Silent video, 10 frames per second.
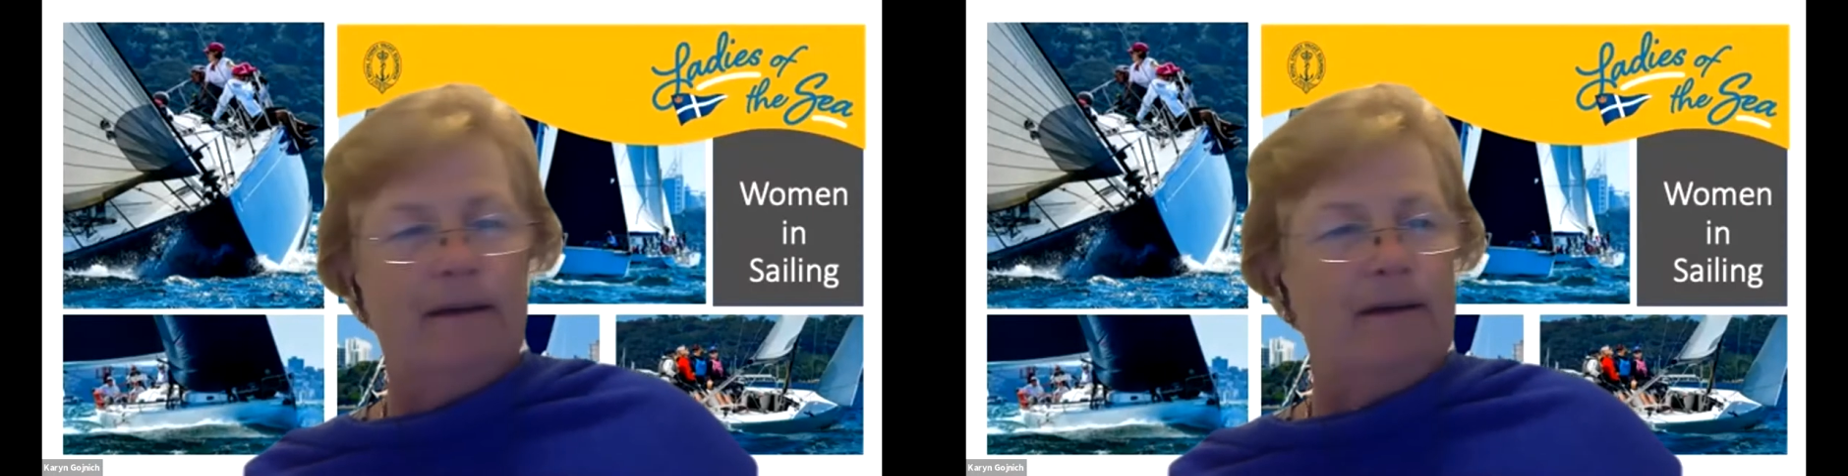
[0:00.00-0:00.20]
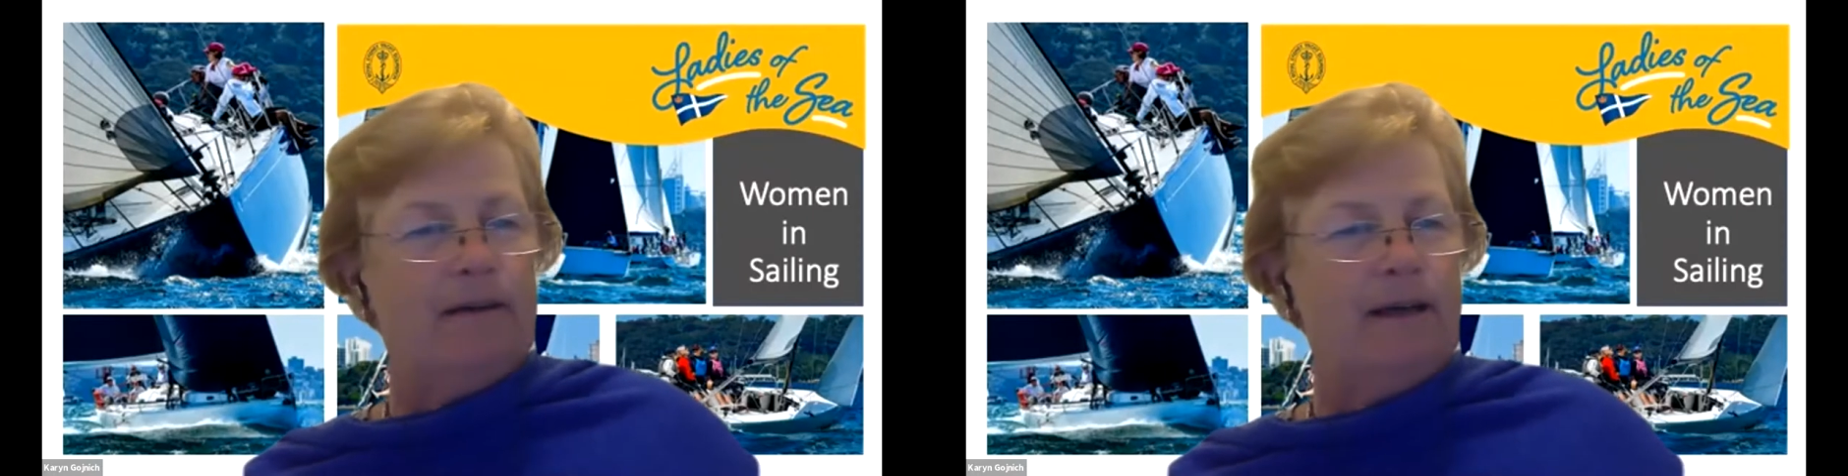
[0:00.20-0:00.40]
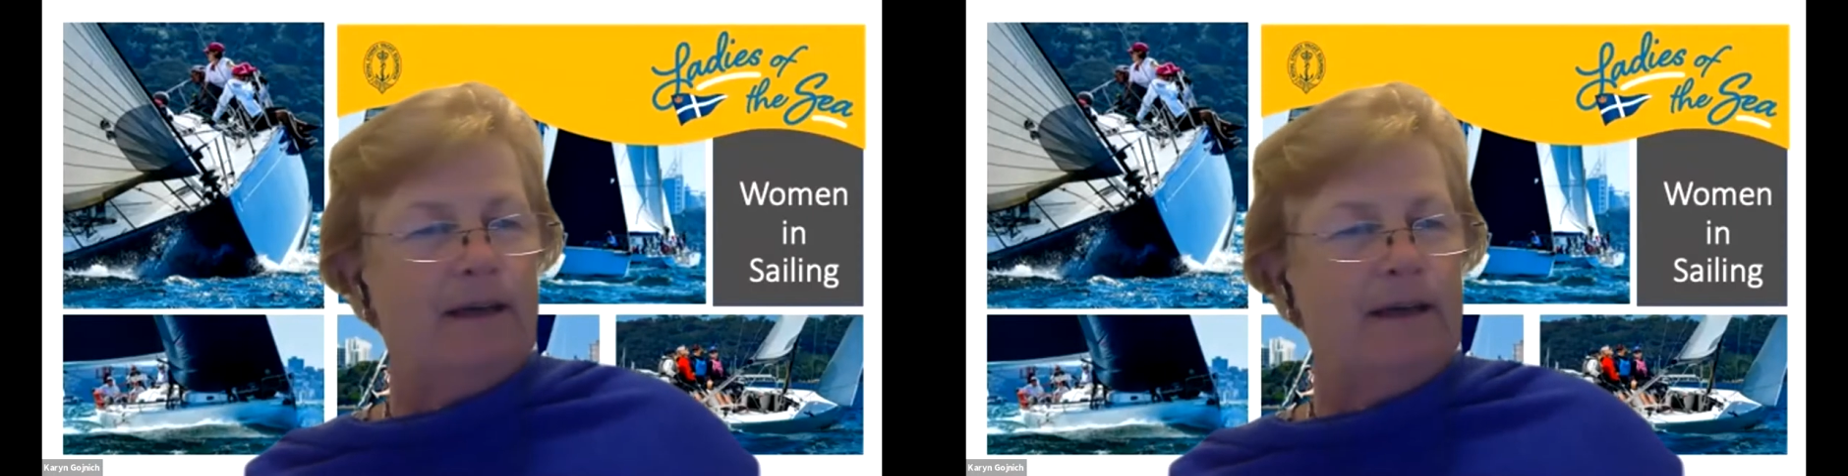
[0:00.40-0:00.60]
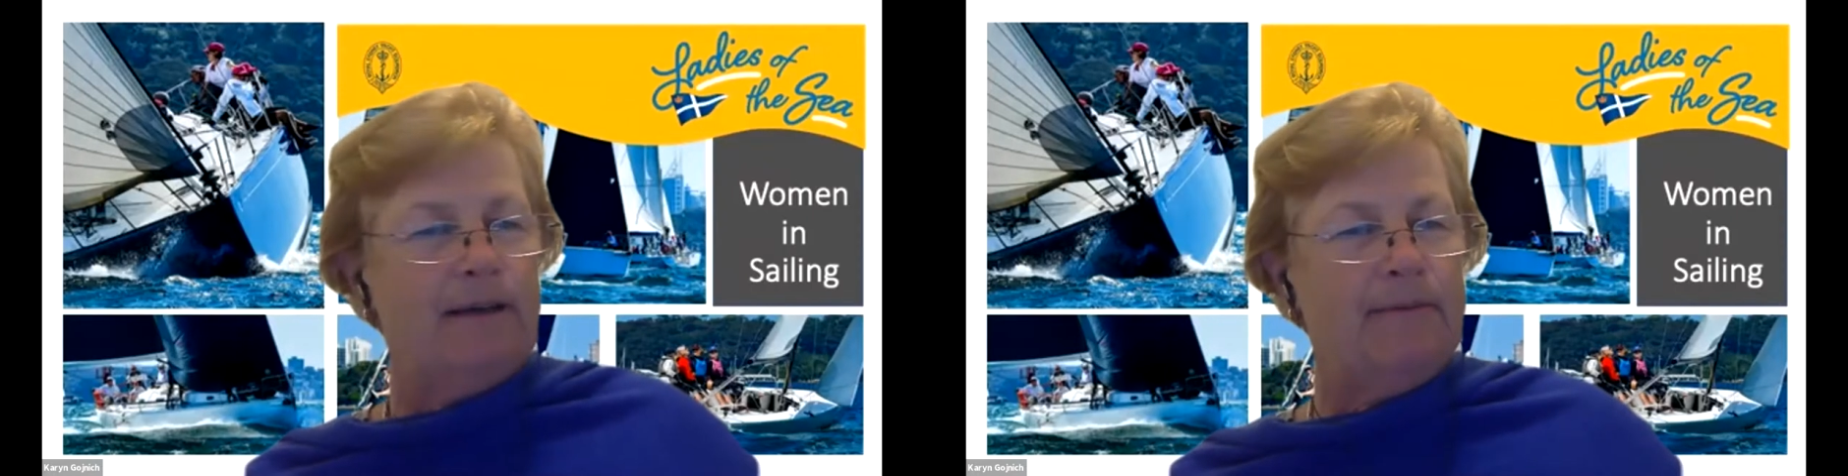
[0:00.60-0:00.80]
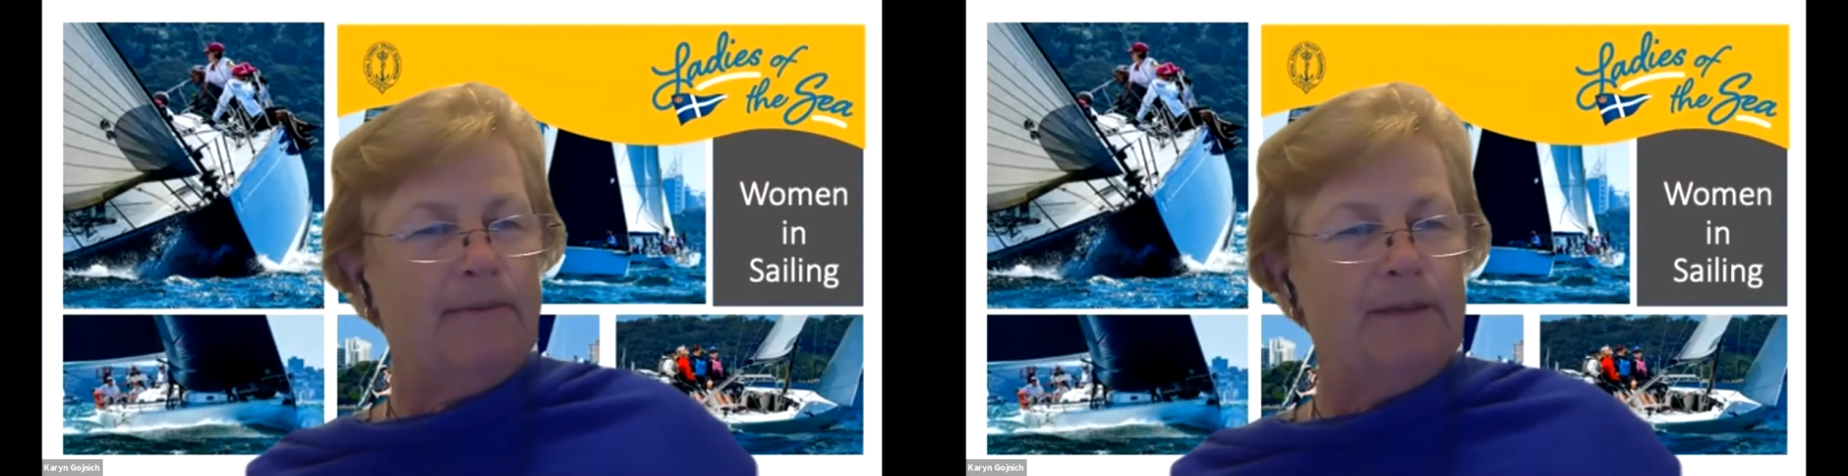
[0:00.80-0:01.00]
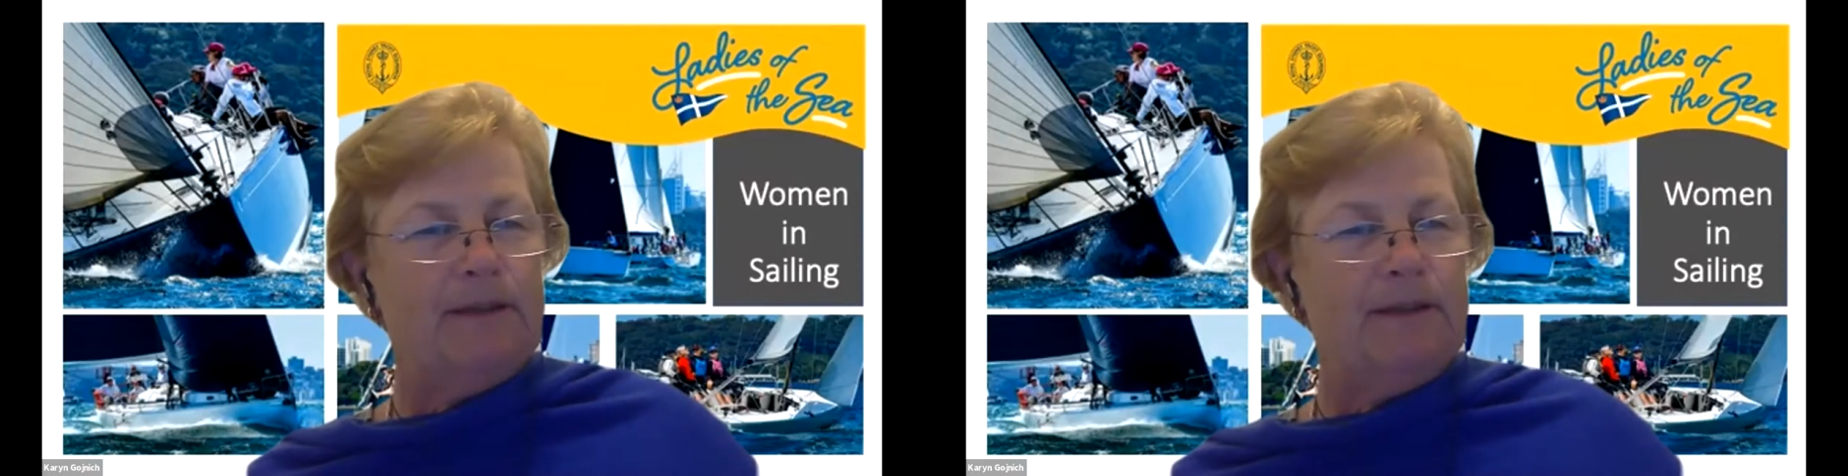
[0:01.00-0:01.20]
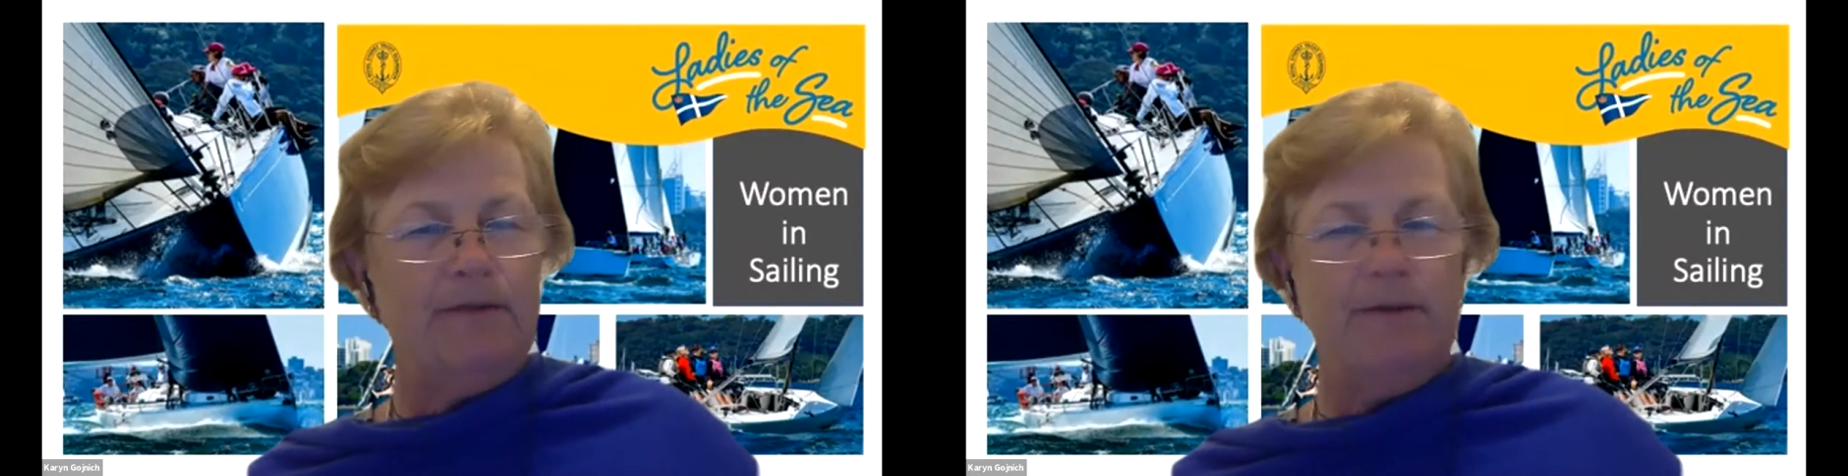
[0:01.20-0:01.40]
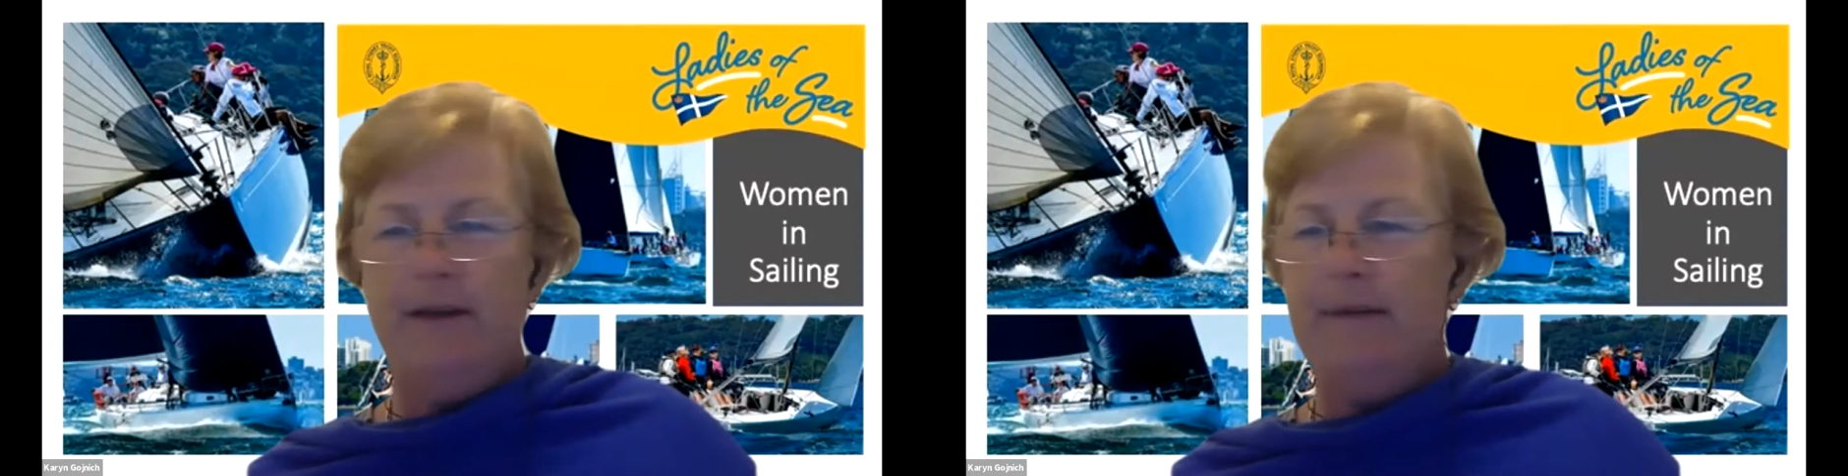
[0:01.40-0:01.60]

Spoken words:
Okay, well, if